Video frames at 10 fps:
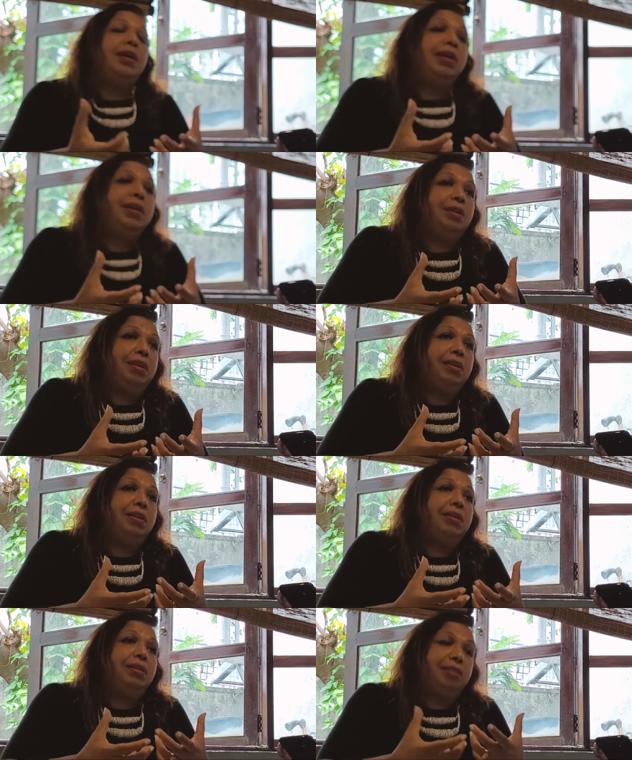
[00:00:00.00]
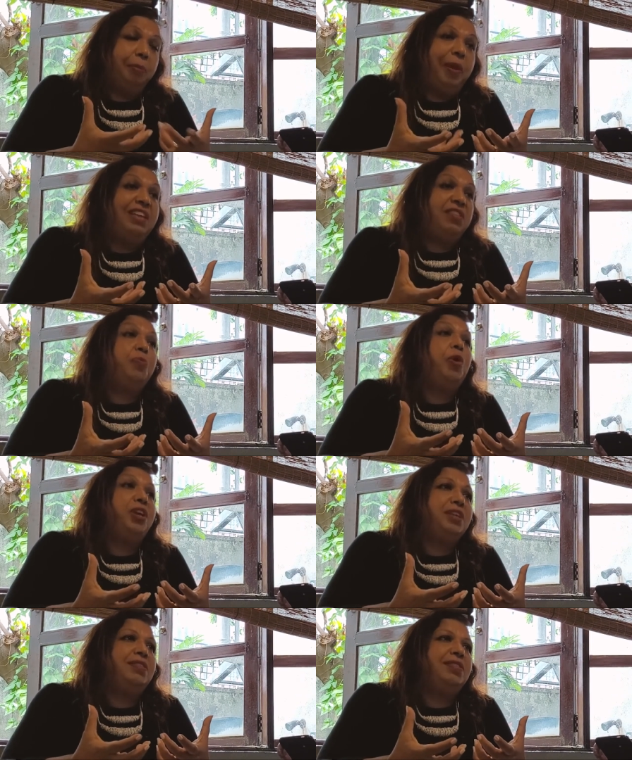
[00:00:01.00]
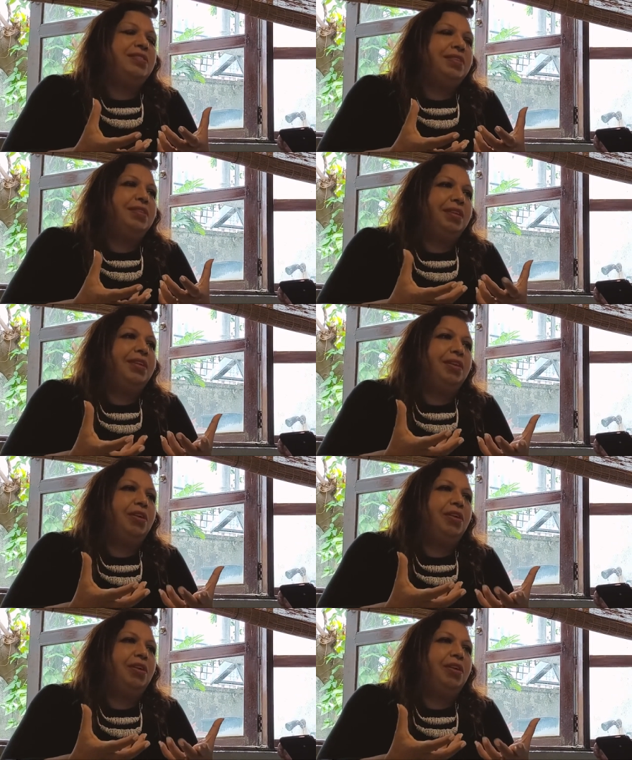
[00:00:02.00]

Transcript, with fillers: uh, the plus points in,